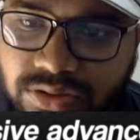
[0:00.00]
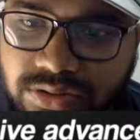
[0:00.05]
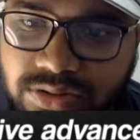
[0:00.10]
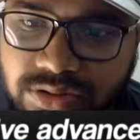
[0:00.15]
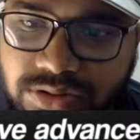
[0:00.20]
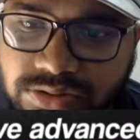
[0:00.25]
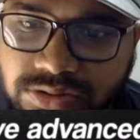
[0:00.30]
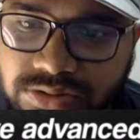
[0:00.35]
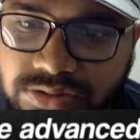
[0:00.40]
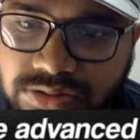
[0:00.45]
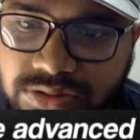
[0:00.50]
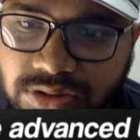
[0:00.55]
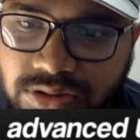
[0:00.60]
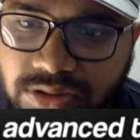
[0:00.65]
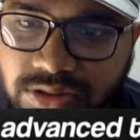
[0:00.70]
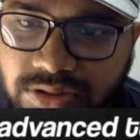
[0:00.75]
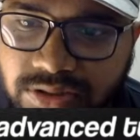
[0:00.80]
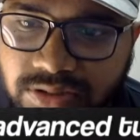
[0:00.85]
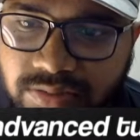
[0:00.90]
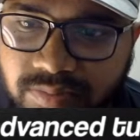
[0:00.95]
this a
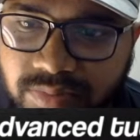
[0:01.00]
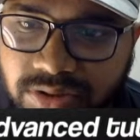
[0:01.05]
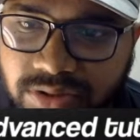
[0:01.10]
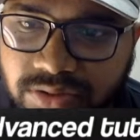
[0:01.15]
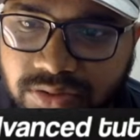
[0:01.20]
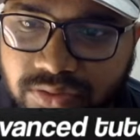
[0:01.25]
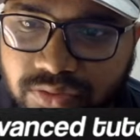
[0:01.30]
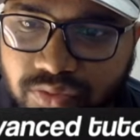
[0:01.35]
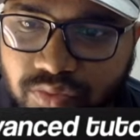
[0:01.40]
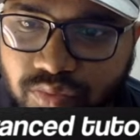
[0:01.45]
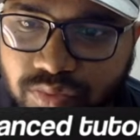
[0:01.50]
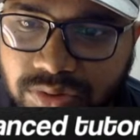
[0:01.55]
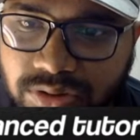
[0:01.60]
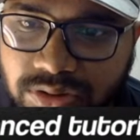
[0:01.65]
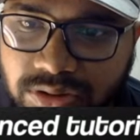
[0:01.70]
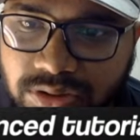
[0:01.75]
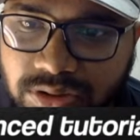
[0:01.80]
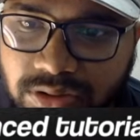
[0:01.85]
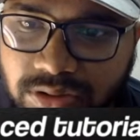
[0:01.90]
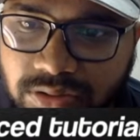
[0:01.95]
little bit over
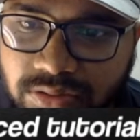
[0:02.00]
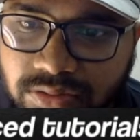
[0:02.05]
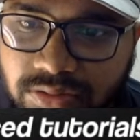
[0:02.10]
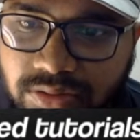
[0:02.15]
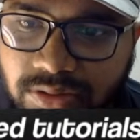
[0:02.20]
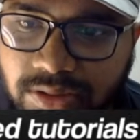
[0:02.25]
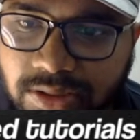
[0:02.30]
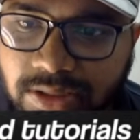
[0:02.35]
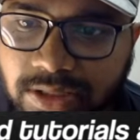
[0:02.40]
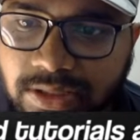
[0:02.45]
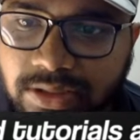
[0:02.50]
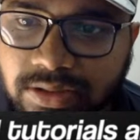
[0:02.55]
here like